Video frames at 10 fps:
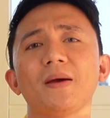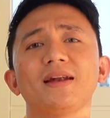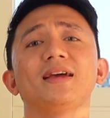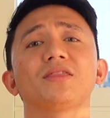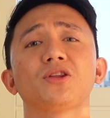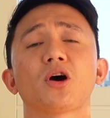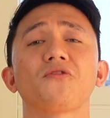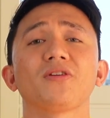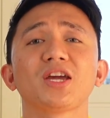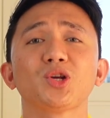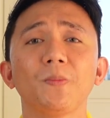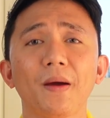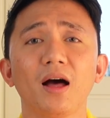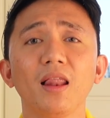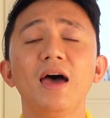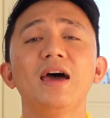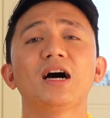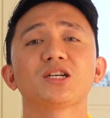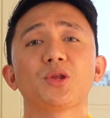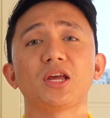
and hit the notification bell so